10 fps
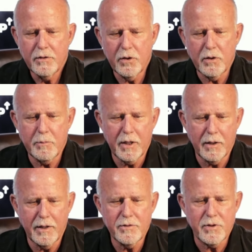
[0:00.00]
to the
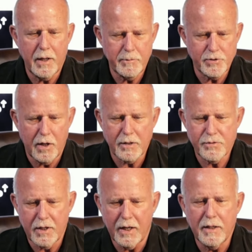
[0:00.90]
Middle East, Amos
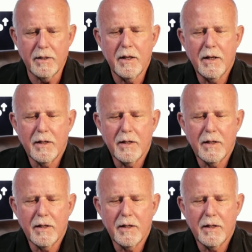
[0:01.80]
Hochstein,